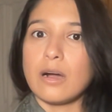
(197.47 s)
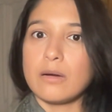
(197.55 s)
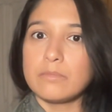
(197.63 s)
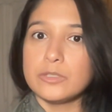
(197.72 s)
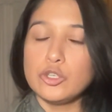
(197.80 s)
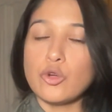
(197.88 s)

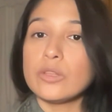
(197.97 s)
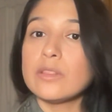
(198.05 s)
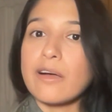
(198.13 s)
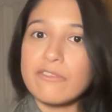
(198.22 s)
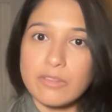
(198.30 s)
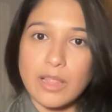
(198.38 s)
your
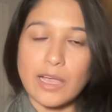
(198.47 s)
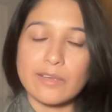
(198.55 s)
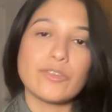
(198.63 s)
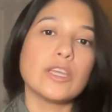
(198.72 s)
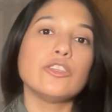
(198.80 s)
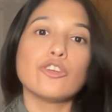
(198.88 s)
love life,
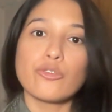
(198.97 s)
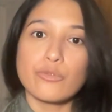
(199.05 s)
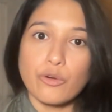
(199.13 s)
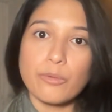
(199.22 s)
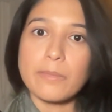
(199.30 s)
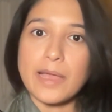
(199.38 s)
in your
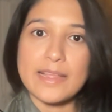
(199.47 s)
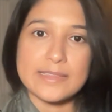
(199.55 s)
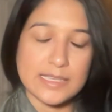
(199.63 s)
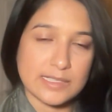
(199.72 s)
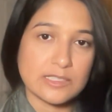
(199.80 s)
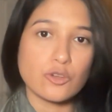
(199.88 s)
romance.
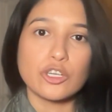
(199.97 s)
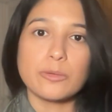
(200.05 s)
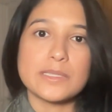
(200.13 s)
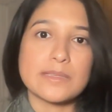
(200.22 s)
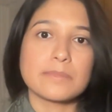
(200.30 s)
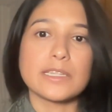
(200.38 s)
This is going to be
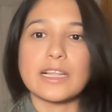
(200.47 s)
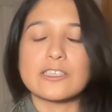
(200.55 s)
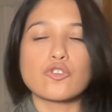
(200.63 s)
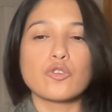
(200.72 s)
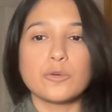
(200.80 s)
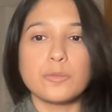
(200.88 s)
something that's
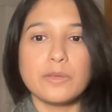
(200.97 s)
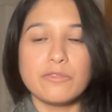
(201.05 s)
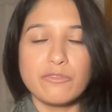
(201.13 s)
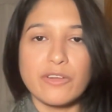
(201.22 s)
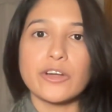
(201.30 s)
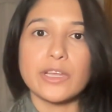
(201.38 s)
going to be
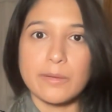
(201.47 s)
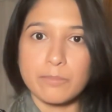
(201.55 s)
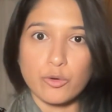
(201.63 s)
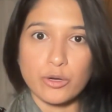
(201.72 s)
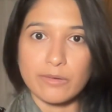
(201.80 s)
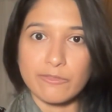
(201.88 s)
very
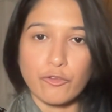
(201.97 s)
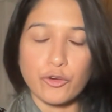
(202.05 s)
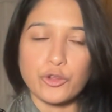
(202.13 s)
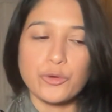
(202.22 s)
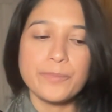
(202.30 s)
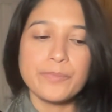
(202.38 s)
important for
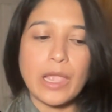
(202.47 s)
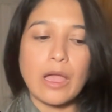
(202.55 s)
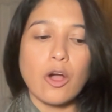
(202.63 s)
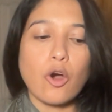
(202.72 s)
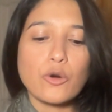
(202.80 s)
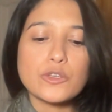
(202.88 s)
you.
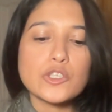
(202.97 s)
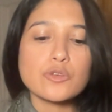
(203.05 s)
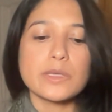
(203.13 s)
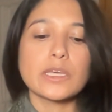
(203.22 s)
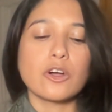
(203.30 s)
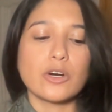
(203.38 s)
Also,
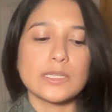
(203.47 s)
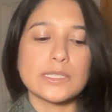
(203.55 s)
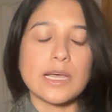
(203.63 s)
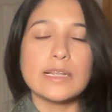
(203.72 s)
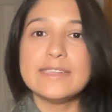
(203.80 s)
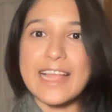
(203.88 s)
because
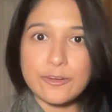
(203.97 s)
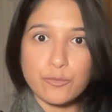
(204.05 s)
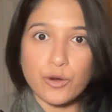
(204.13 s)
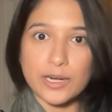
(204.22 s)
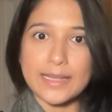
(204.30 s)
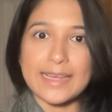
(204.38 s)

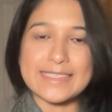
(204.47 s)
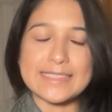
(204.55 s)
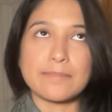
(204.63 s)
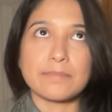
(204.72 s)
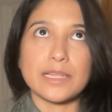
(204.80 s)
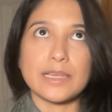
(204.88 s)
network is
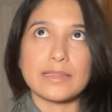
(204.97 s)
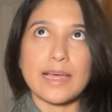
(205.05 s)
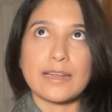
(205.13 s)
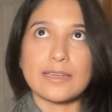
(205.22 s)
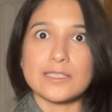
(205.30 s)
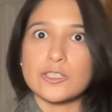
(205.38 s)
something that
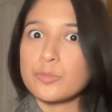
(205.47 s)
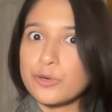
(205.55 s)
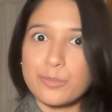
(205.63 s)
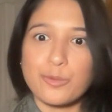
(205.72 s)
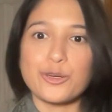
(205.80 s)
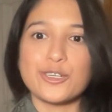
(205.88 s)
is super
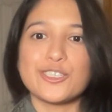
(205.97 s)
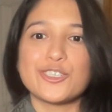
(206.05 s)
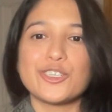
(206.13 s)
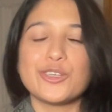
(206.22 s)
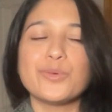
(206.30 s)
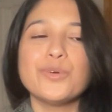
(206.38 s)
important to
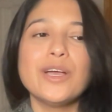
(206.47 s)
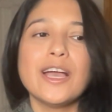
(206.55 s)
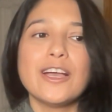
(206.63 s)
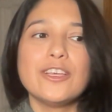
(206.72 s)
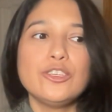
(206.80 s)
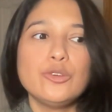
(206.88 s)
you,
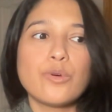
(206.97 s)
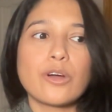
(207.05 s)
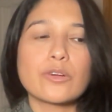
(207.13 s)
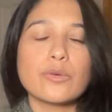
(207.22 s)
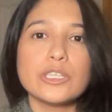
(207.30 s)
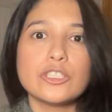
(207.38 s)
you are
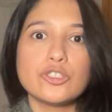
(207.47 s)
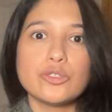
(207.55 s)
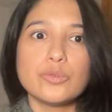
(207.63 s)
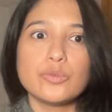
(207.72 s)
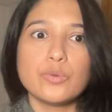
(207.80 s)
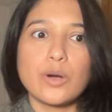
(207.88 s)
going
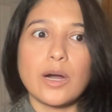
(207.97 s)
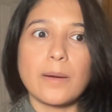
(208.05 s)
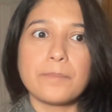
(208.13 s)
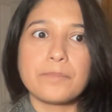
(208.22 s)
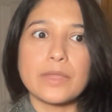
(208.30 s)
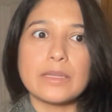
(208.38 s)
to
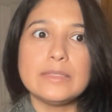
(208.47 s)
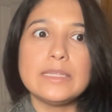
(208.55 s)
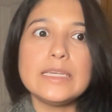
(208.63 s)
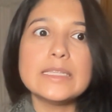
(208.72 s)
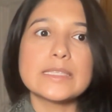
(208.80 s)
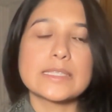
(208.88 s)

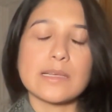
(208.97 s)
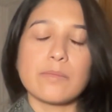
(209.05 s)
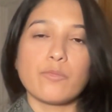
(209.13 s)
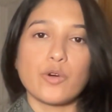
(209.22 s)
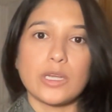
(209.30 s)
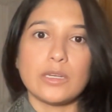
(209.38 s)
need
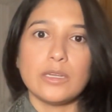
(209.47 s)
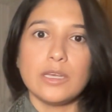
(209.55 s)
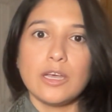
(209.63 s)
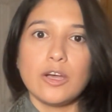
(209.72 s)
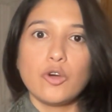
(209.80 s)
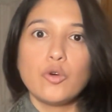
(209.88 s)
someone
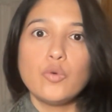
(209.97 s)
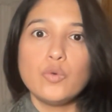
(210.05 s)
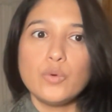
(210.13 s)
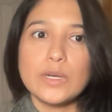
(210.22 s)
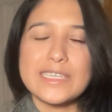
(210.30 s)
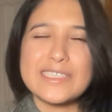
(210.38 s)

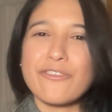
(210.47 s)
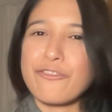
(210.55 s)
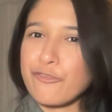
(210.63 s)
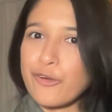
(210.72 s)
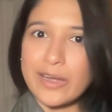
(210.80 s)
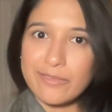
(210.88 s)
who is a
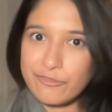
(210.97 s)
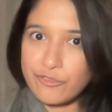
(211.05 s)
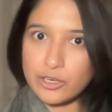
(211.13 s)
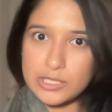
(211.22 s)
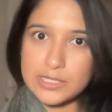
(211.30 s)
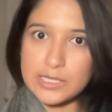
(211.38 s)
friend
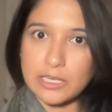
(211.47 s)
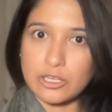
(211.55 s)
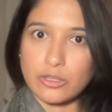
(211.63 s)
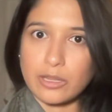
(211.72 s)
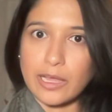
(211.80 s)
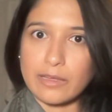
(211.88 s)
first in your
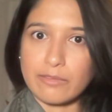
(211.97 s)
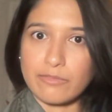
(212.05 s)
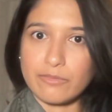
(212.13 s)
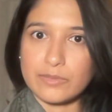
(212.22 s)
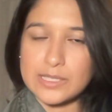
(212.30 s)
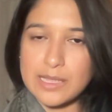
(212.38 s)
life.
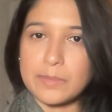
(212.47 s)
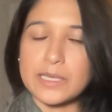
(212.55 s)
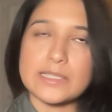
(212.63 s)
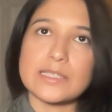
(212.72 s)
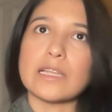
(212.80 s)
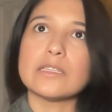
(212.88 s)
Does that make
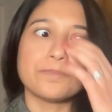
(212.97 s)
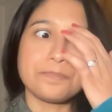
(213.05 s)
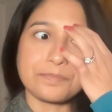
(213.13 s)
sense?